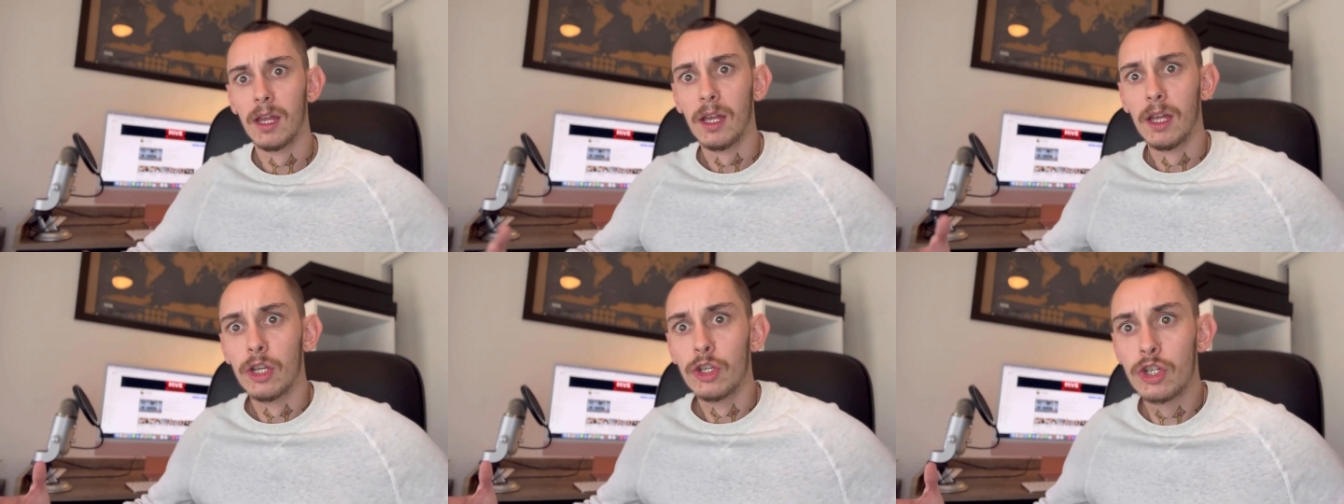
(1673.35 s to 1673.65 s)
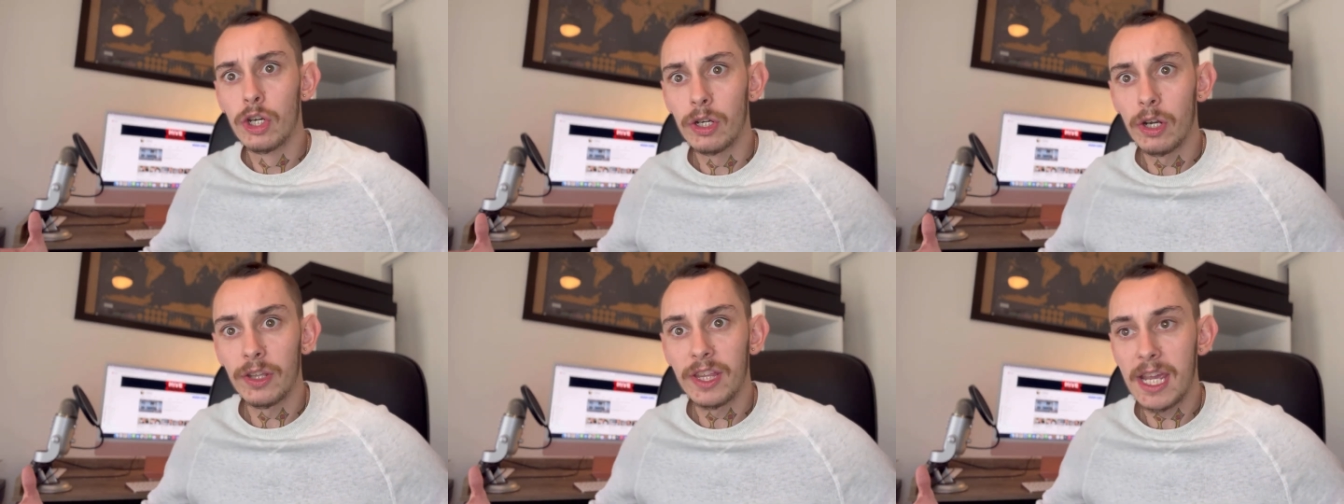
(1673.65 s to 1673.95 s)
Do you
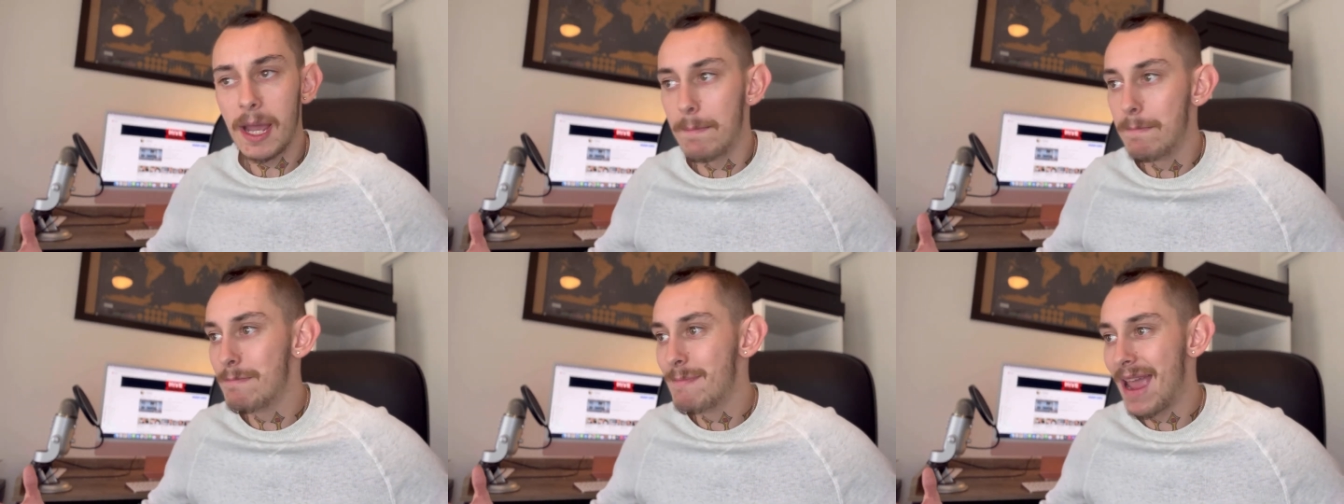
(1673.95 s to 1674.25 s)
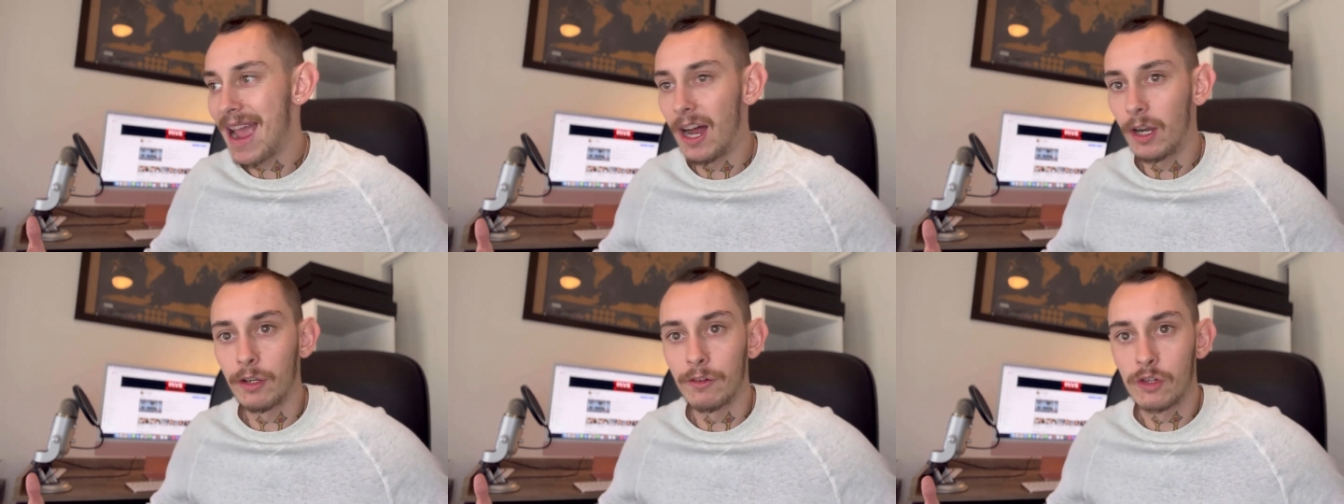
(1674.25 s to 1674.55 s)
know the
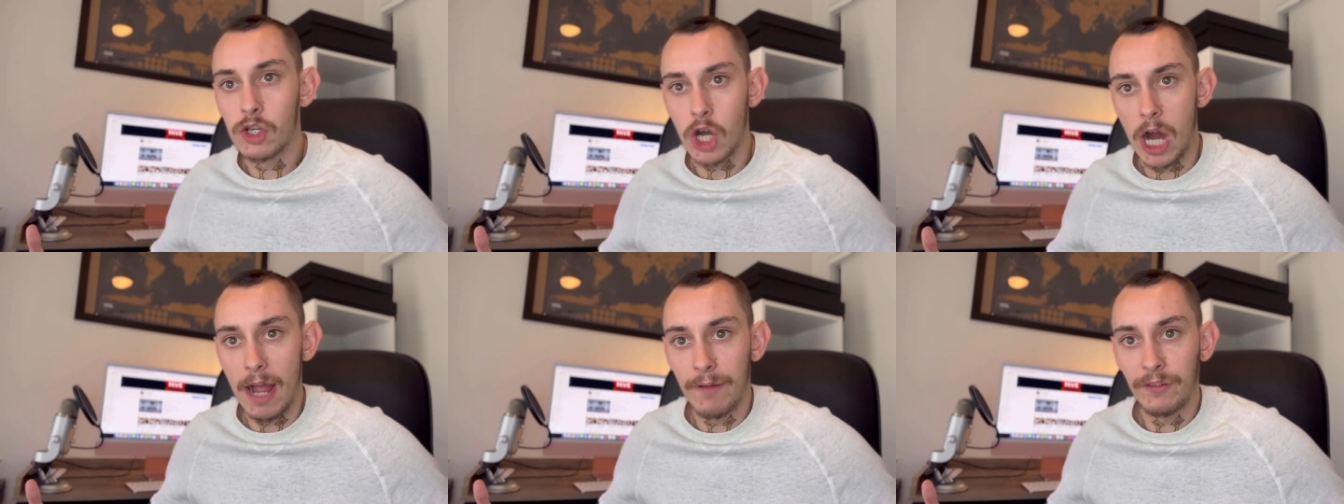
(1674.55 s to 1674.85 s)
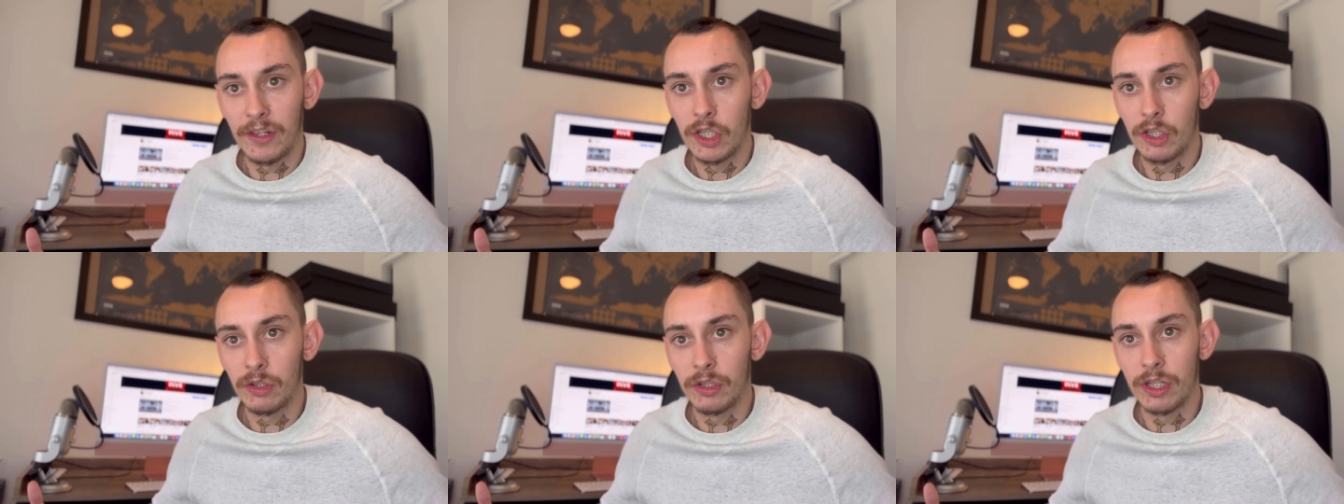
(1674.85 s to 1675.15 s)
amount of
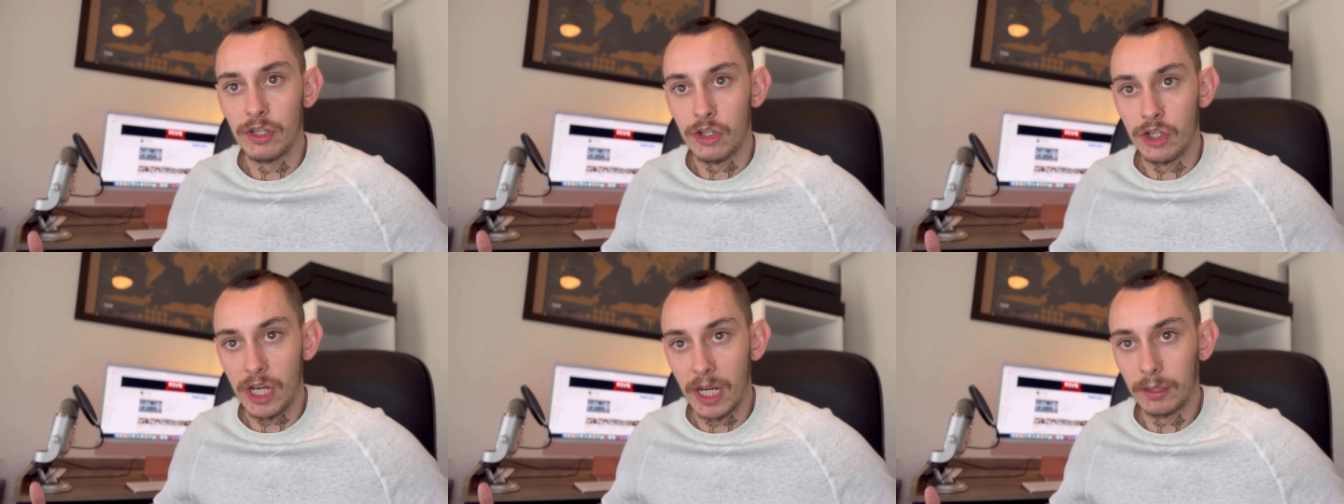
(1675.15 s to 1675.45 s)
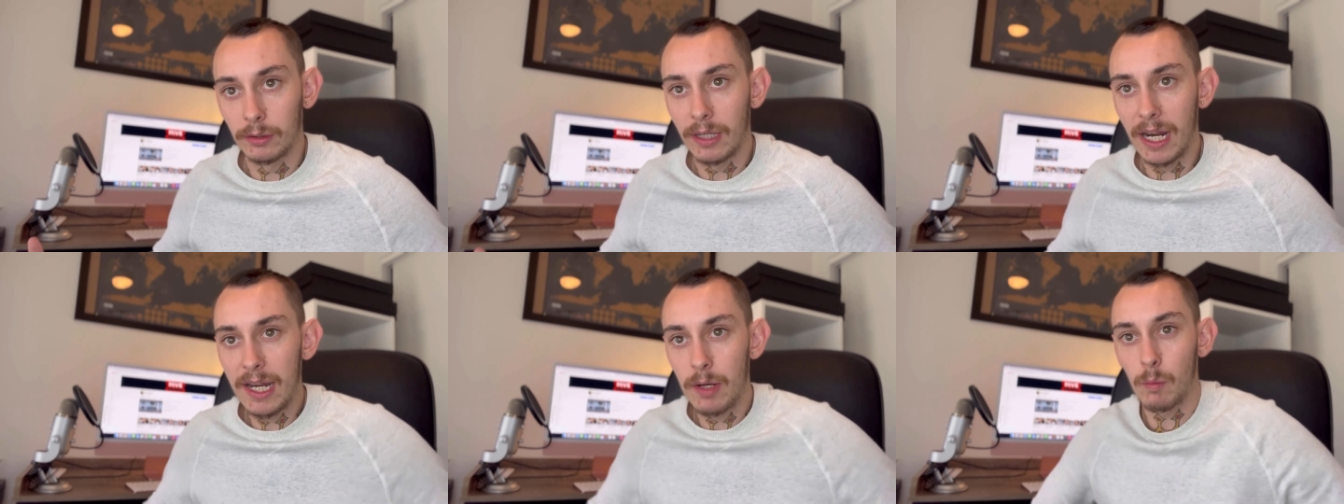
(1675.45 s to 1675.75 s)
traffic you can generate?